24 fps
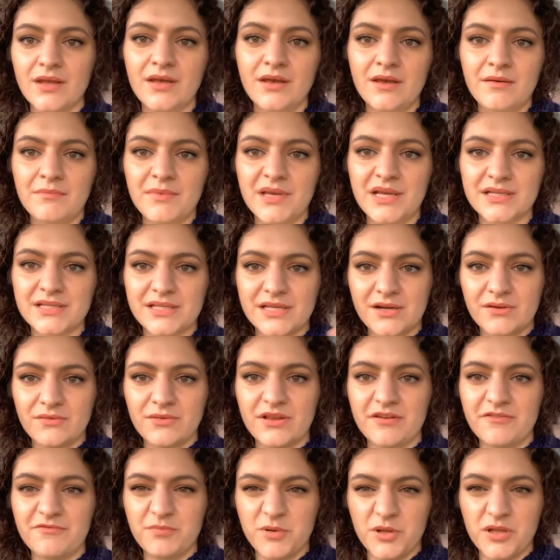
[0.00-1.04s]
because I don't
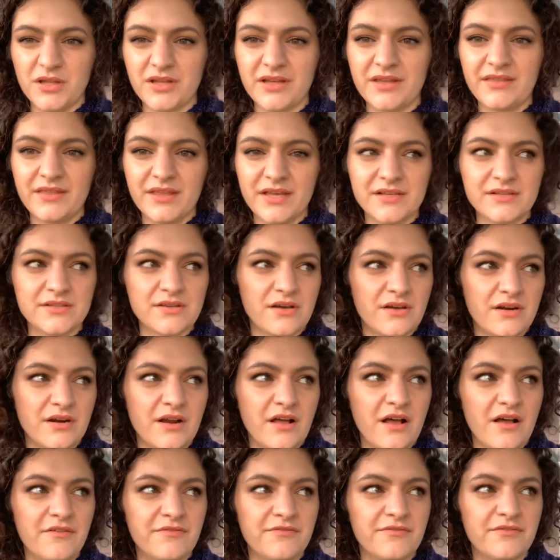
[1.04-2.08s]
love pulling things on and
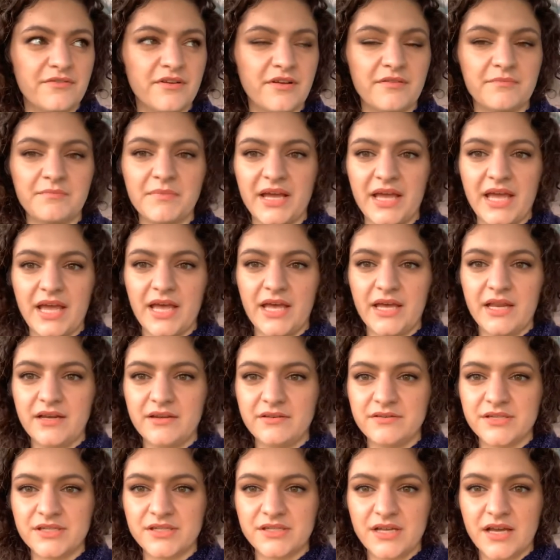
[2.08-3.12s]
off my head. It
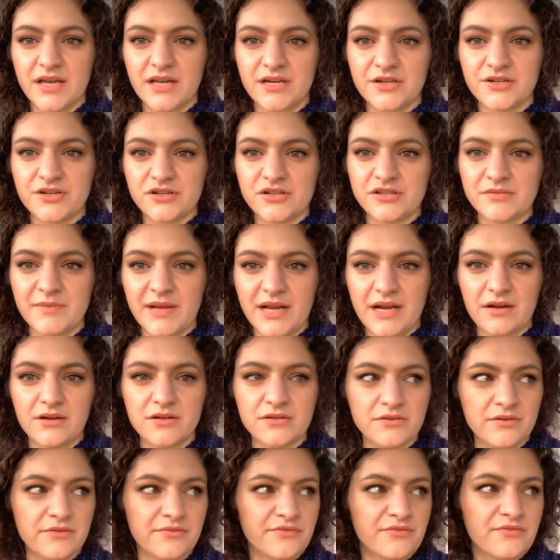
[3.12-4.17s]
just kind of turns my hair into
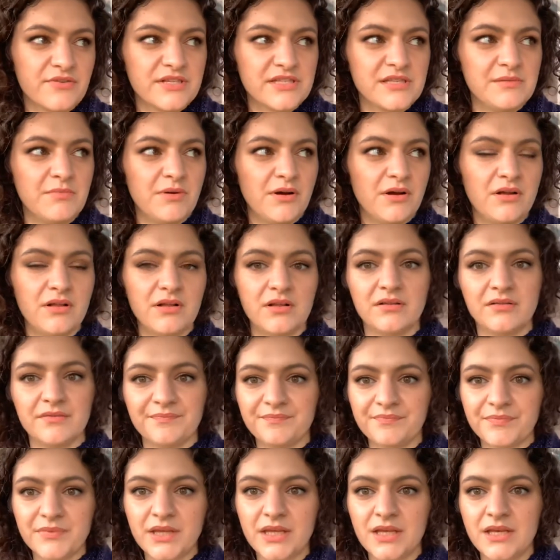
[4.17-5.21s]
a frizzy ball.
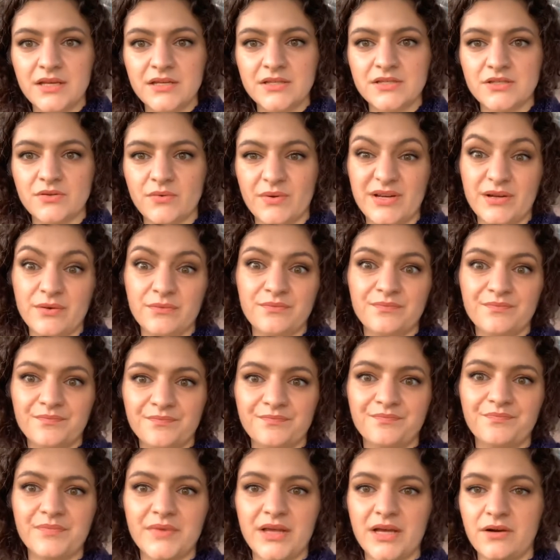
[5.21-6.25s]
So I don't
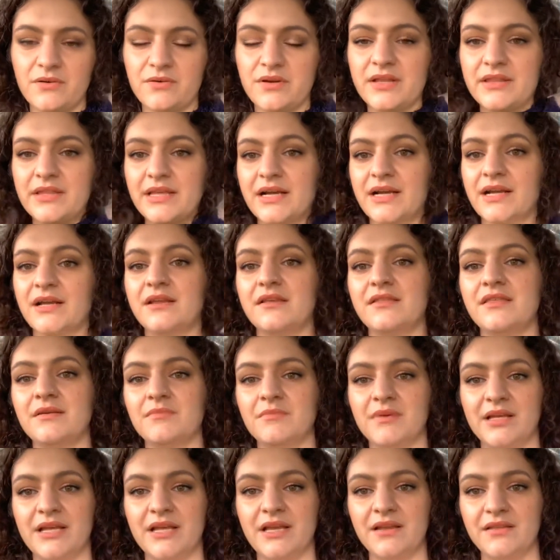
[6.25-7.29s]
knit that kind of thing,
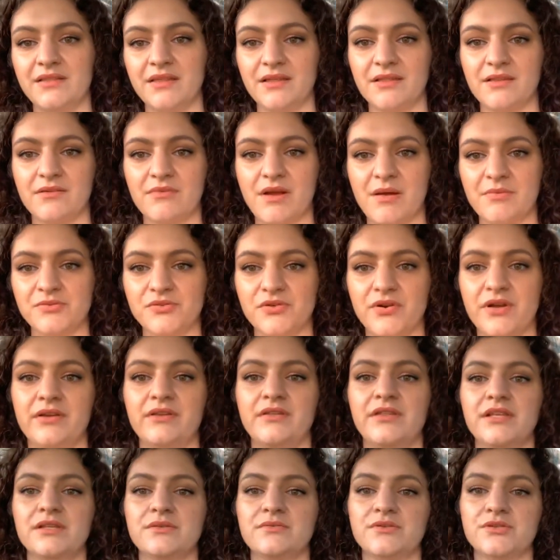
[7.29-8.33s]
but anything that wraps
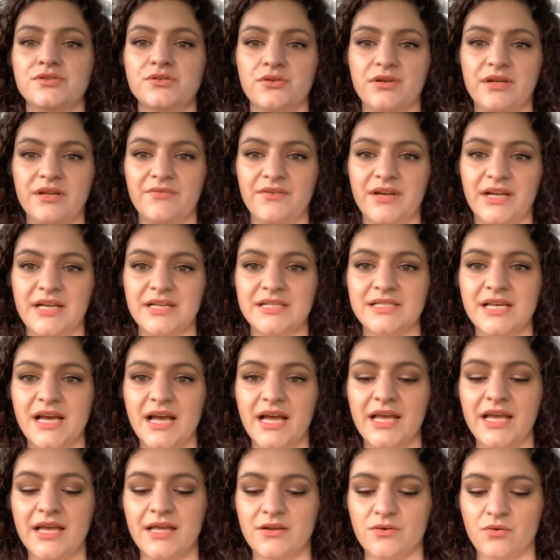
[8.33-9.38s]
around. This one's short enough I could
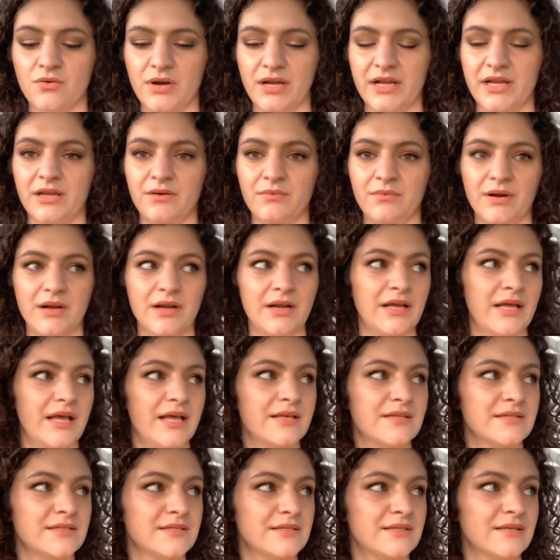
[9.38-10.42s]
tie it, or I could wear it
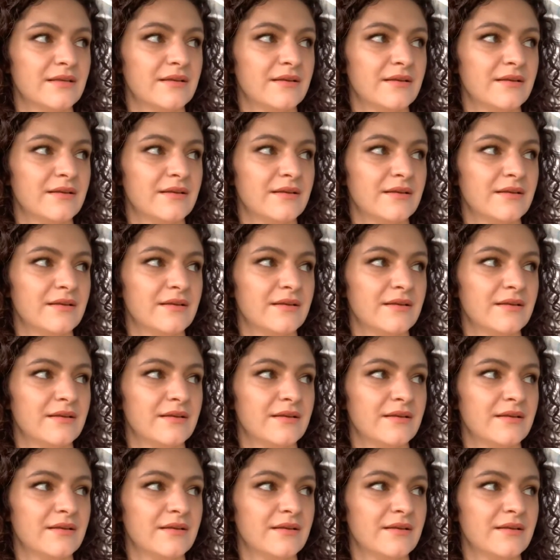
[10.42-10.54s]
as